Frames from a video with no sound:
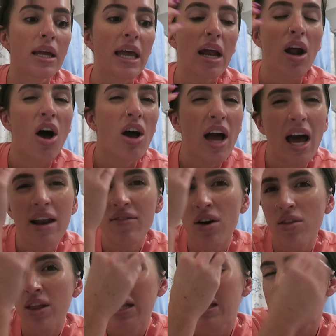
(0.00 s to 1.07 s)
get all kind of
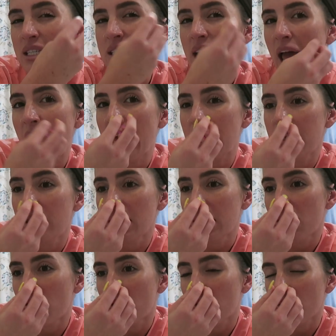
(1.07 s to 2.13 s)
all like the dead
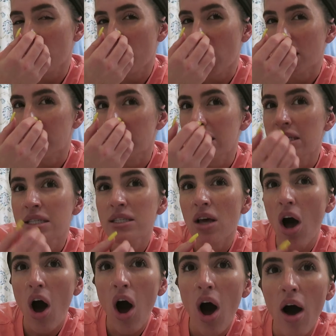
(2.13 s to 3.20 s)
little crusties
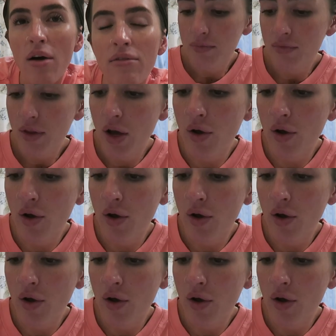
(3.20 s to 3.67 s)
off.